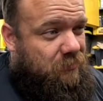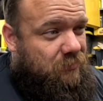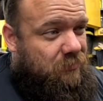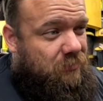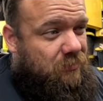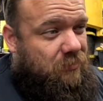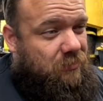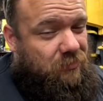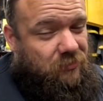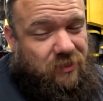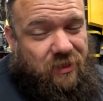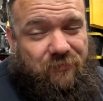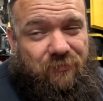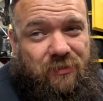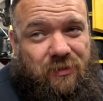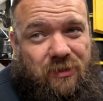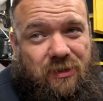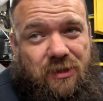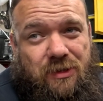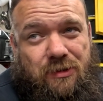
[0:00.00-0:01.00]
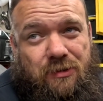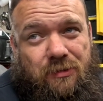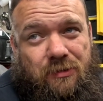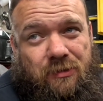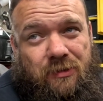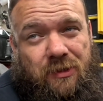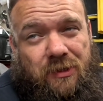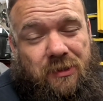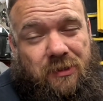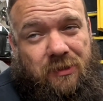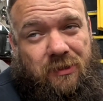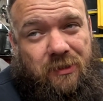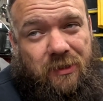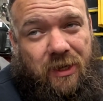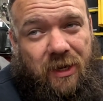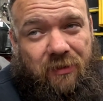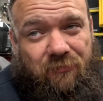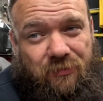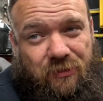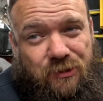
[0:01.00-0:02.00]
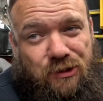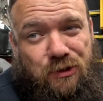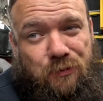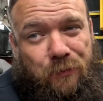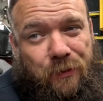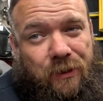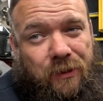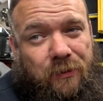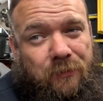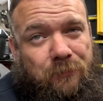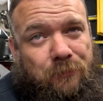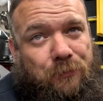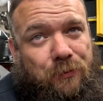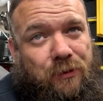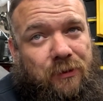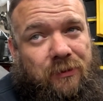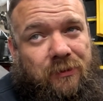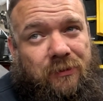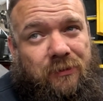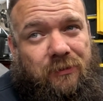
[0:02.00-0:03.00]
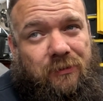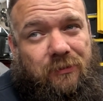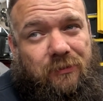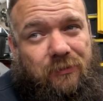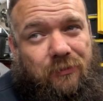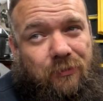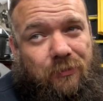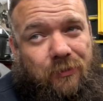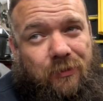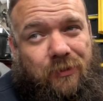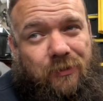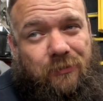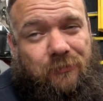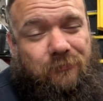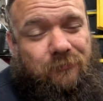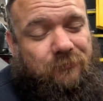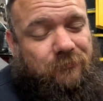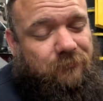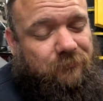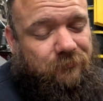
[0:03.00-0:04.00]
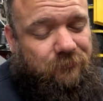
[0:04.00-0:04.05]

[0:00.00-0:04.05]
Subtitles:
an 11 gear, half-inch pump on,